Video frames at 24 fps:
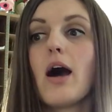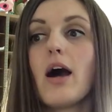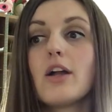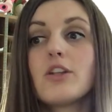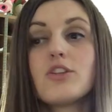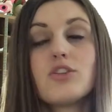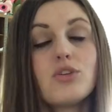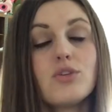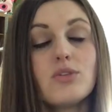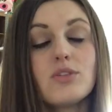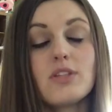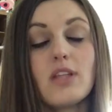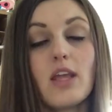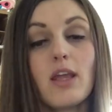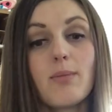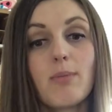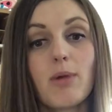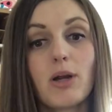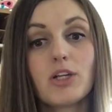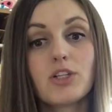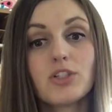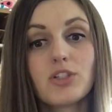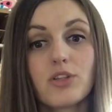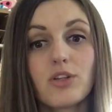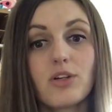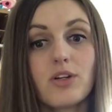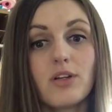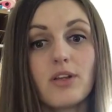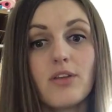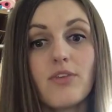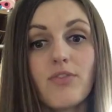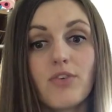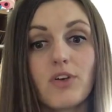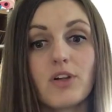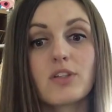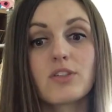Tuesday, March
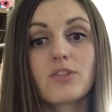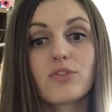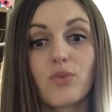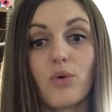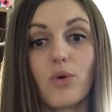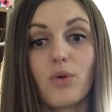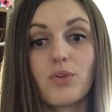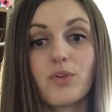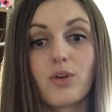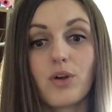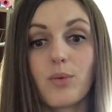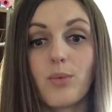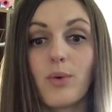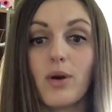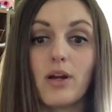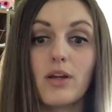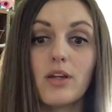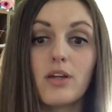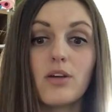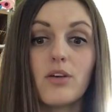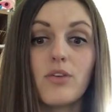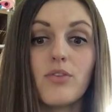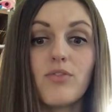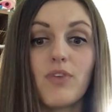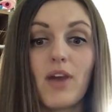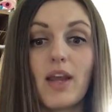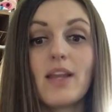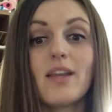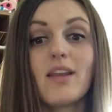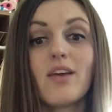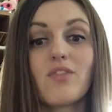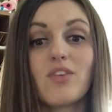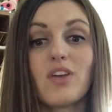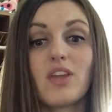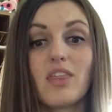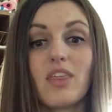31st folder, where you'll find
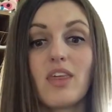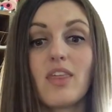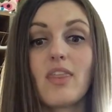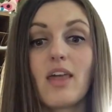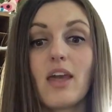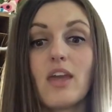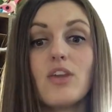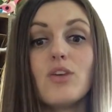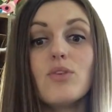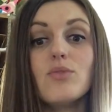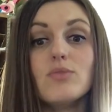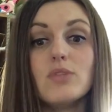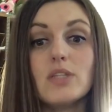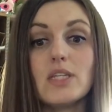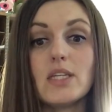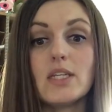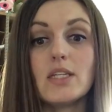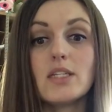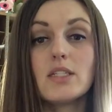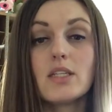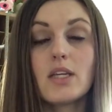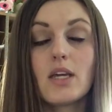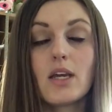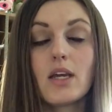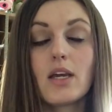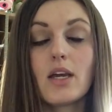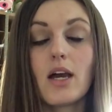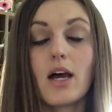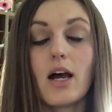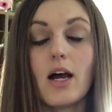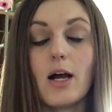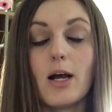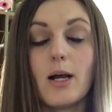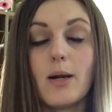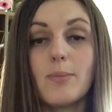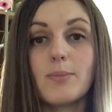everything that you need
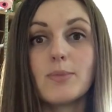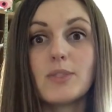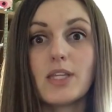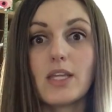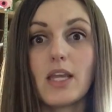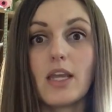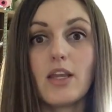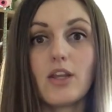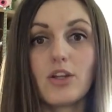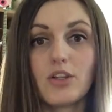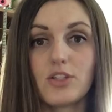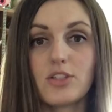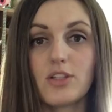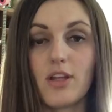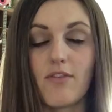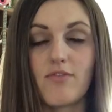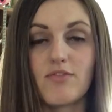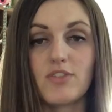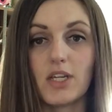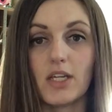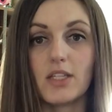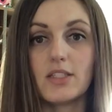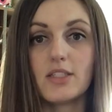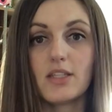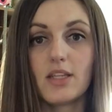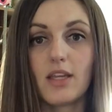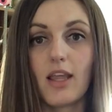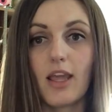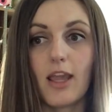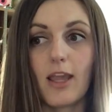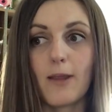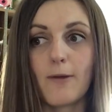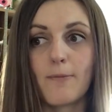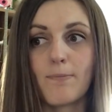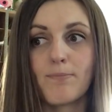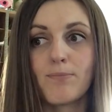to get your stuff done
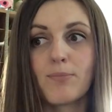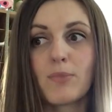today.